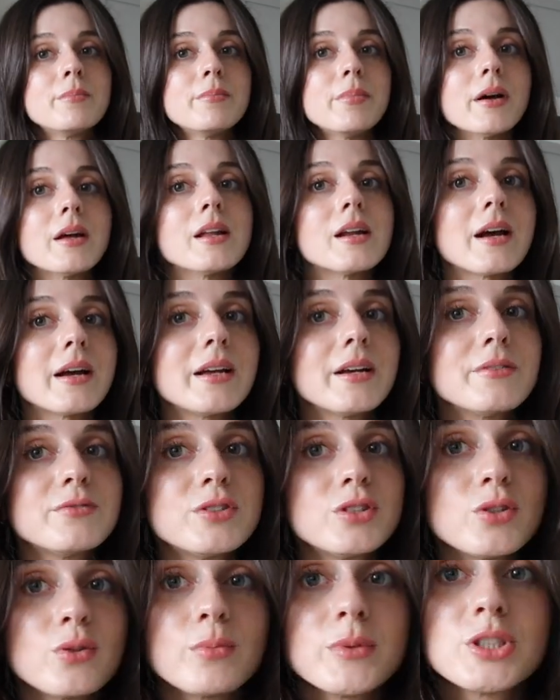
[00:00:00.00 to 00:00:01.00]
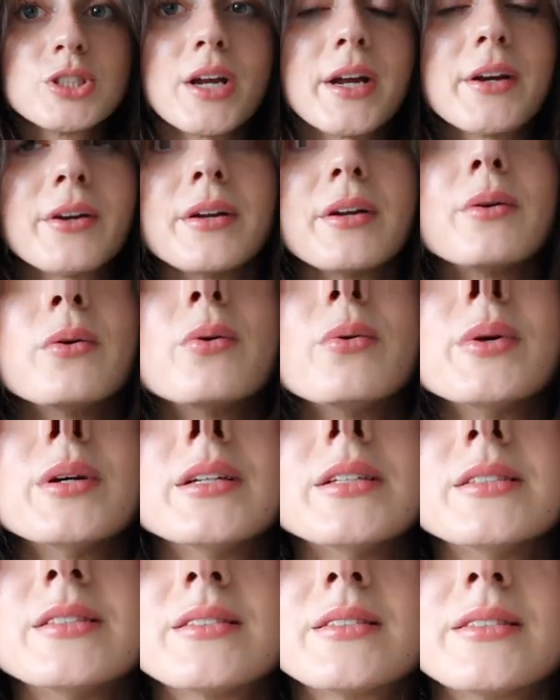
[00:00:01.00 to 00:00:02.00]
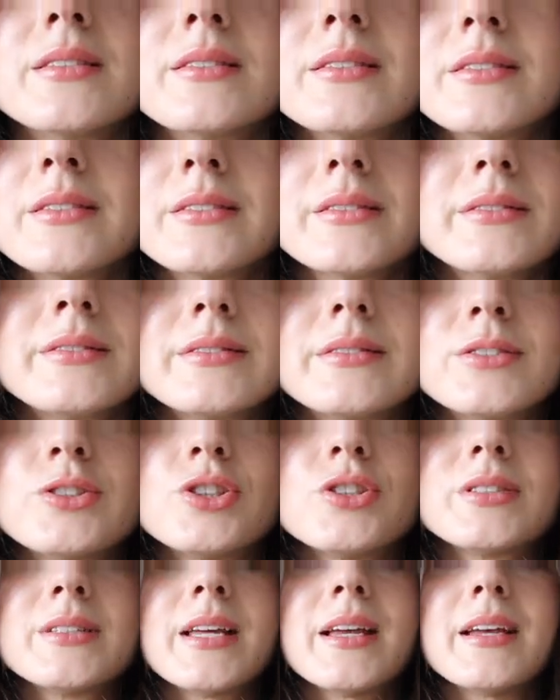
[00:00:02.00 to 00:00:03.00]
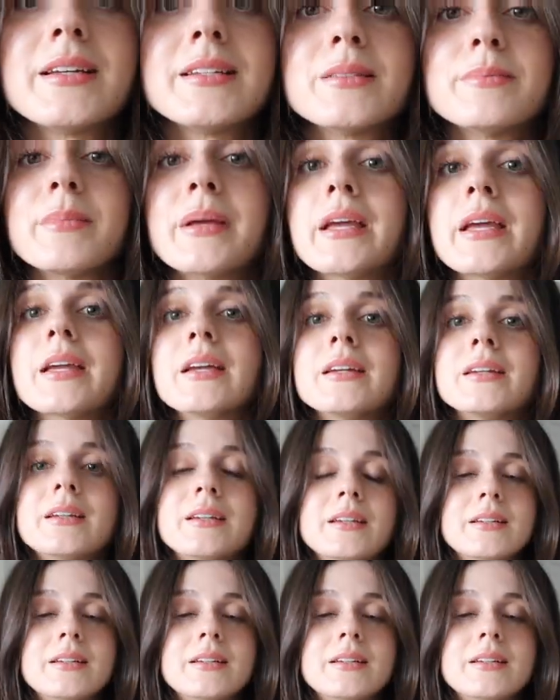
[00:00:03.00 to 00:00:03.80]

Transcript: but I have so much hair and it always just takes me